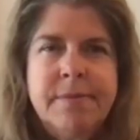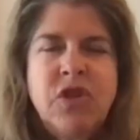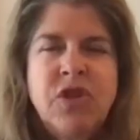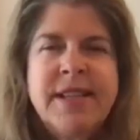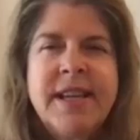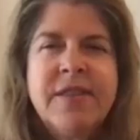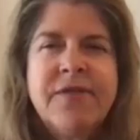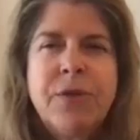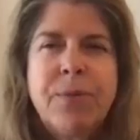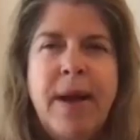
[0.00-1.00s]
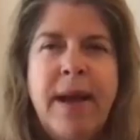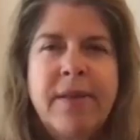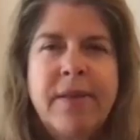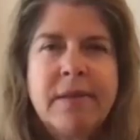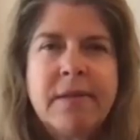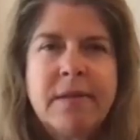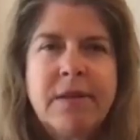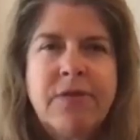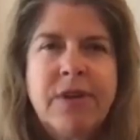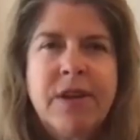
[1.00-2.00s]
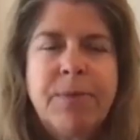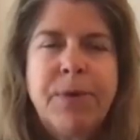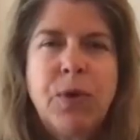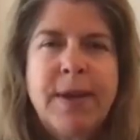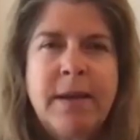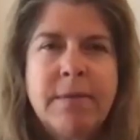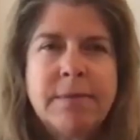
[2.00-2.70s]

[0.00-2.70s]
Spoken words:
Just take a few breaths to feel beauty.